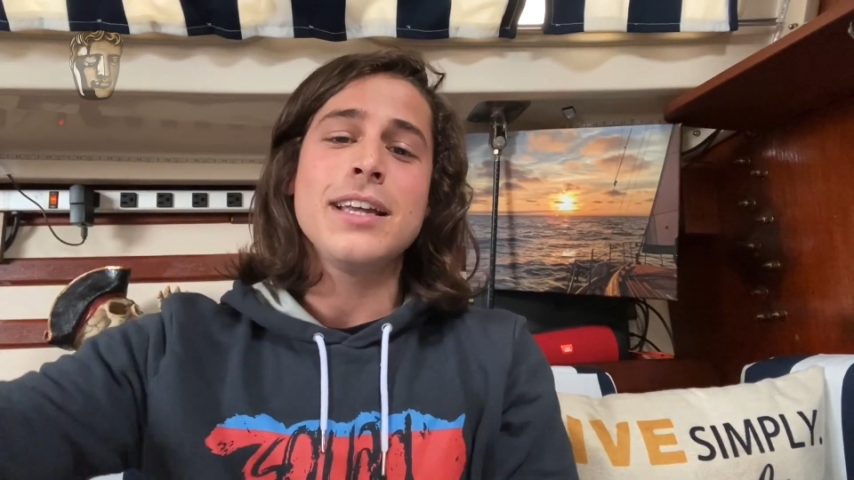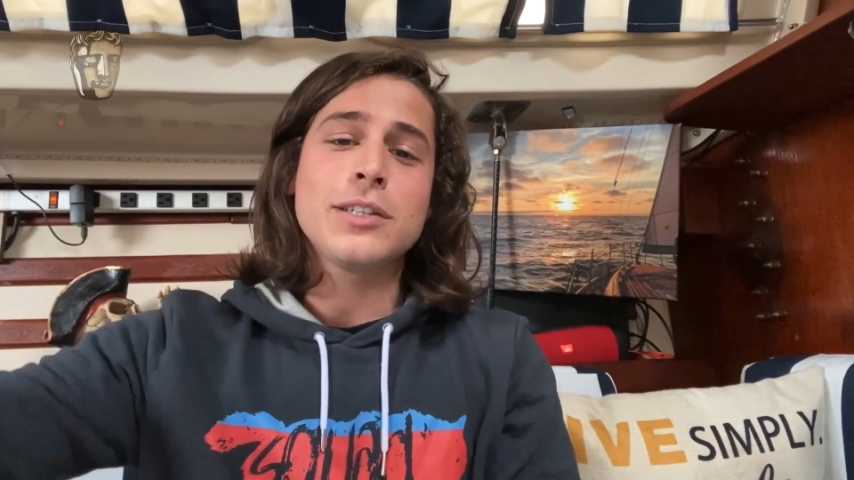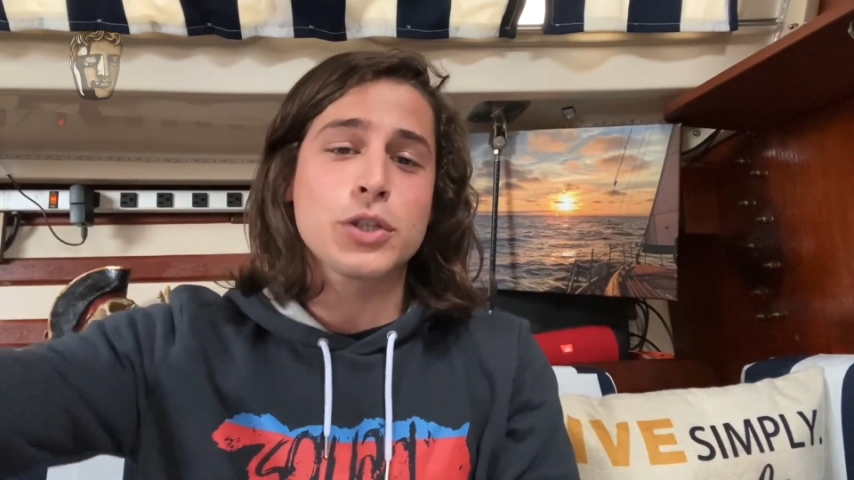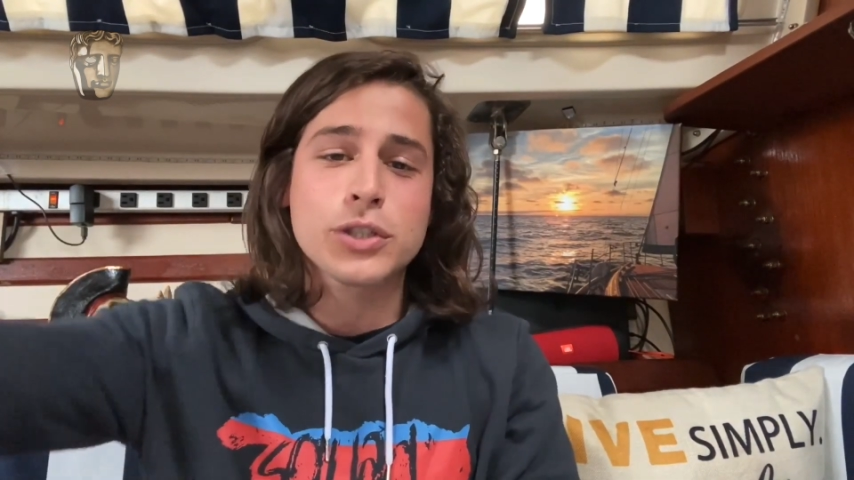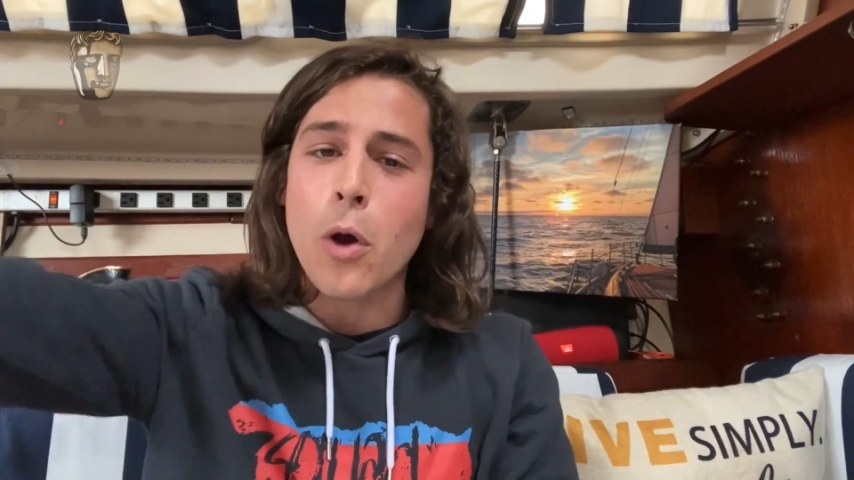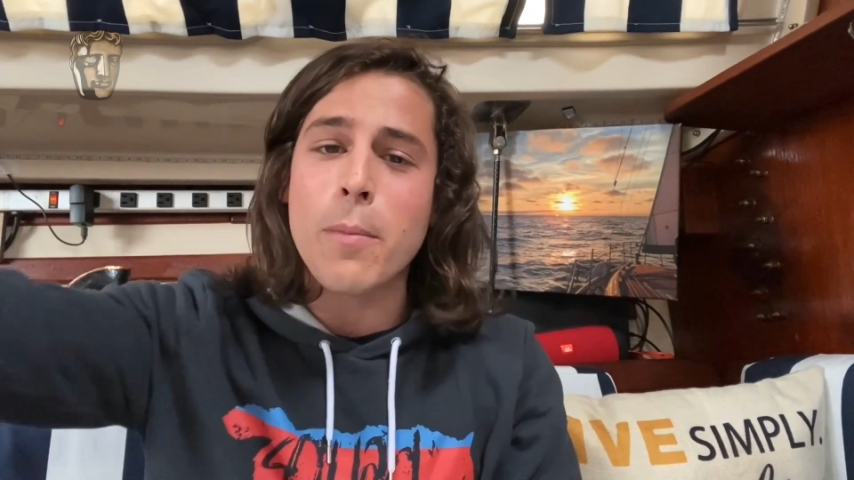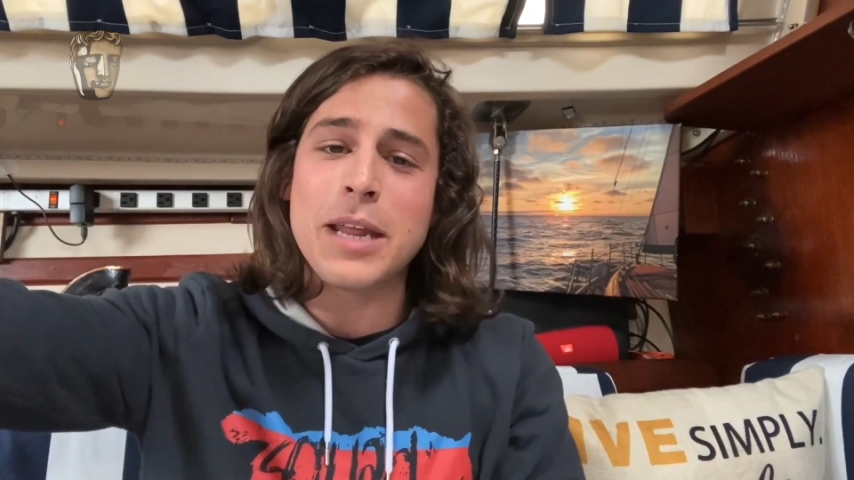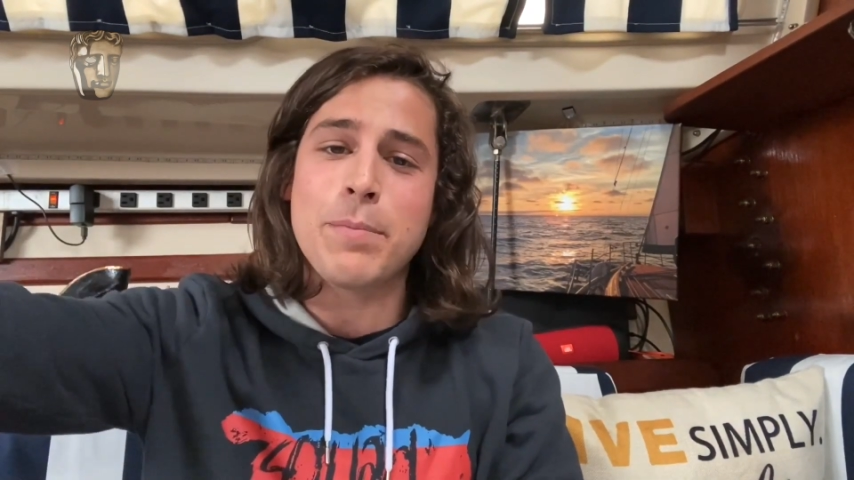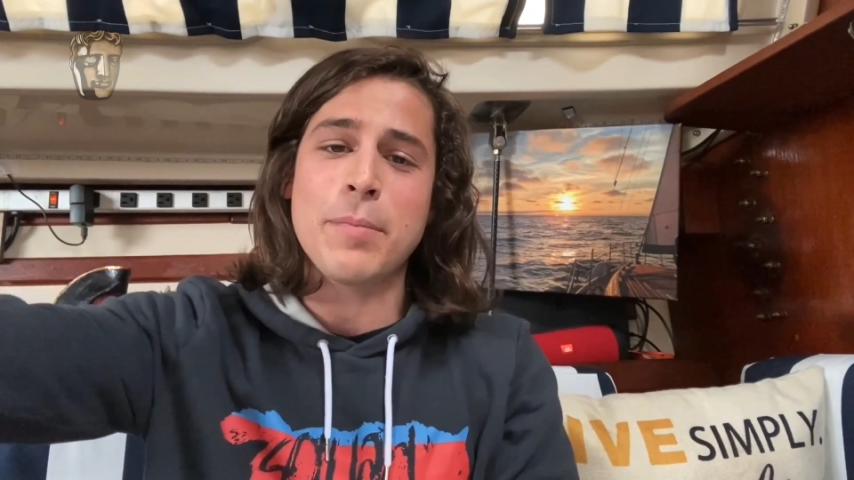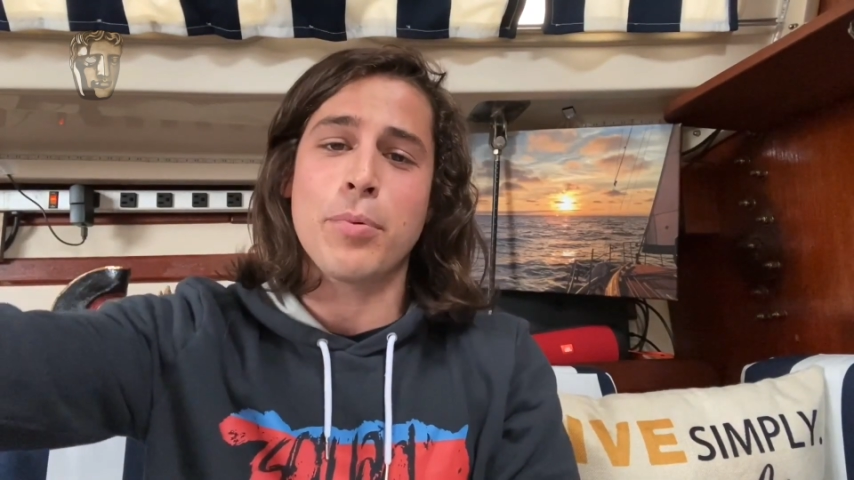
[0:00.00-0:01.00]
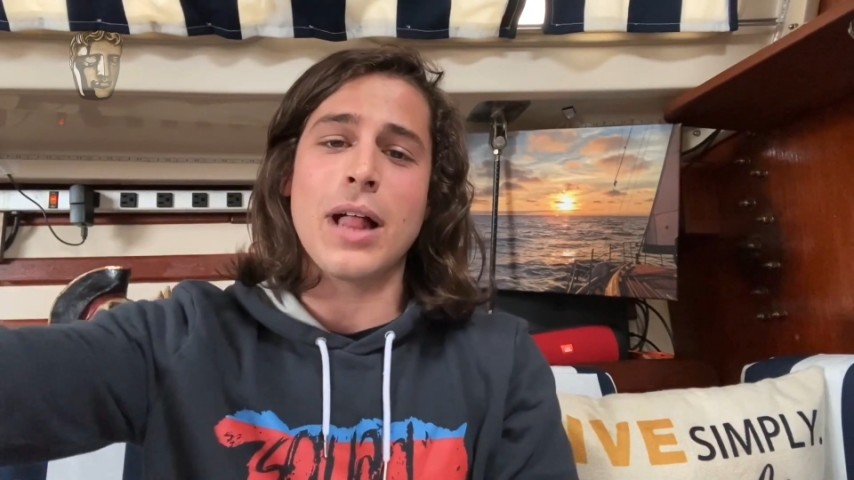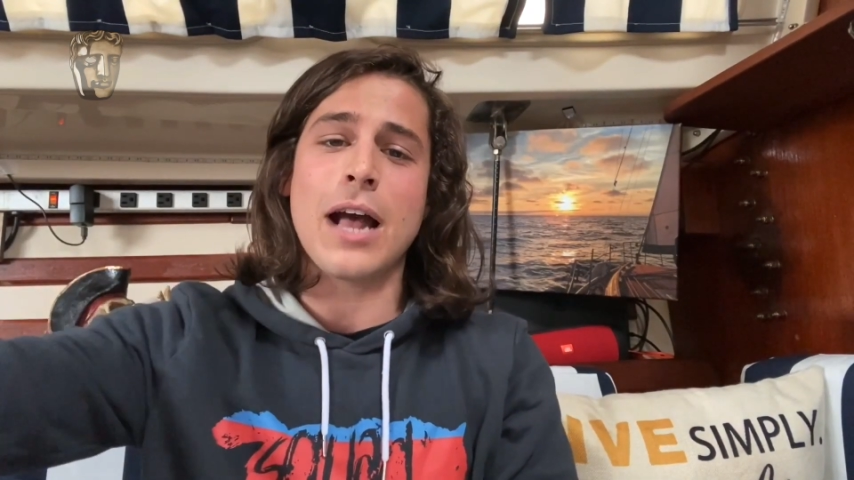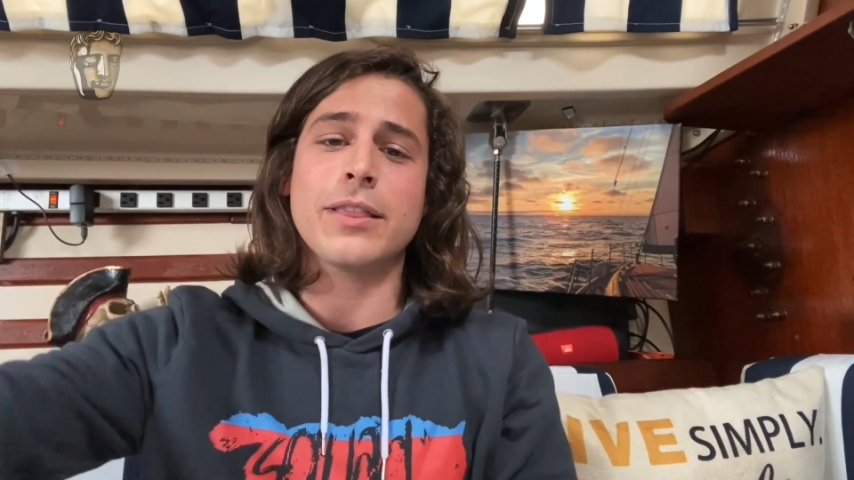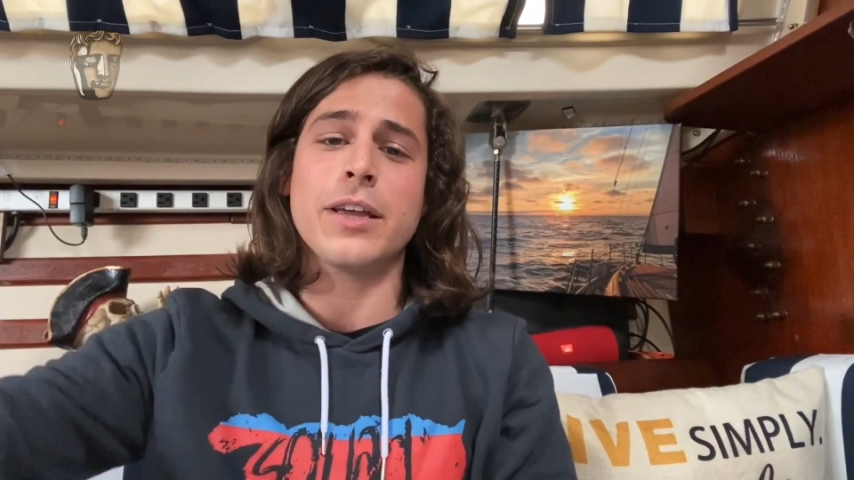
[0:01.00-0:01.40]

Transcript: to so many people out